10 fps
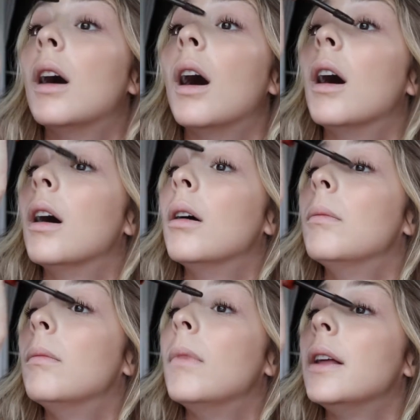
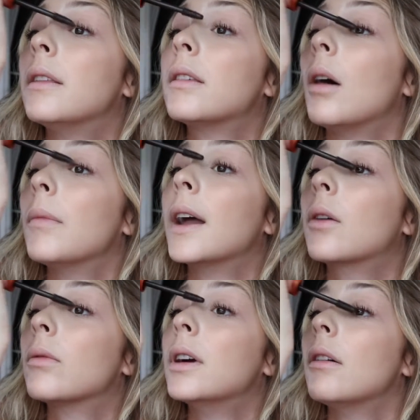And some
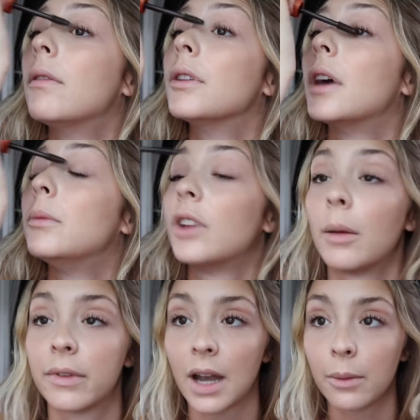like real full-time
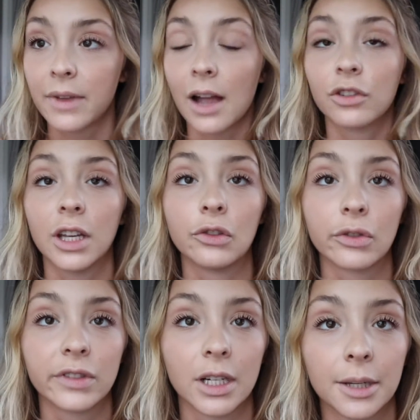jobs that I was actually
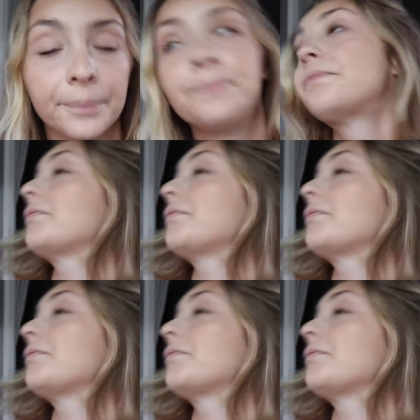interested in.